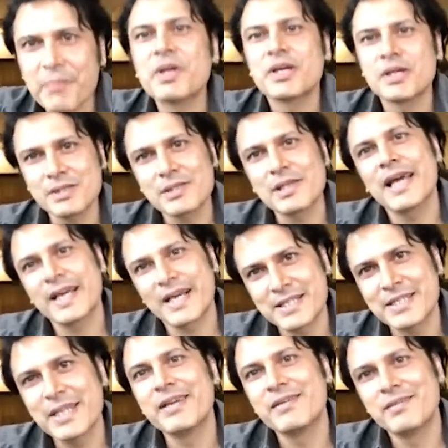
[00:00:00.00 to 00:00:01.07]
Because like I
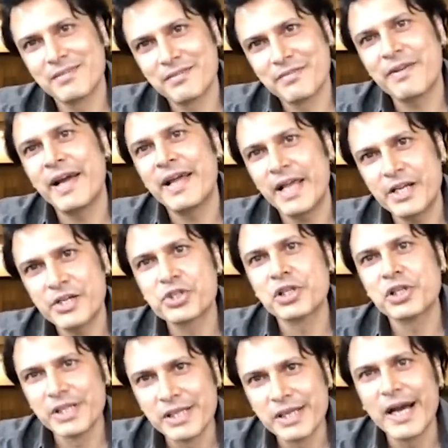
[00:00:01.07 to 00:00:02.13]
said,
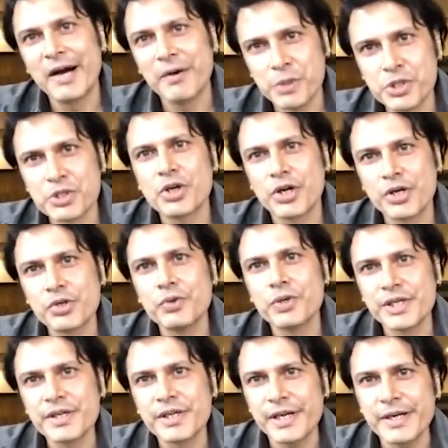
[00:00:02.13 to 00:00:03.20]
financially, I was not
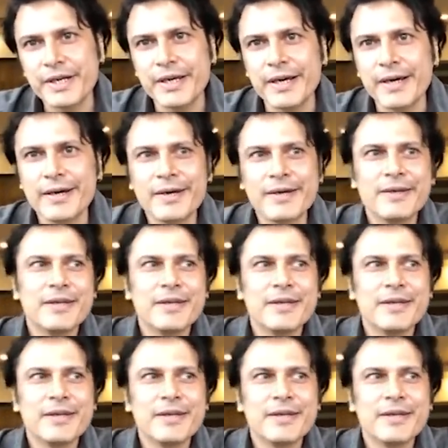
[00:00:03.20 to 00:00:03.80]
doing great. Yeah.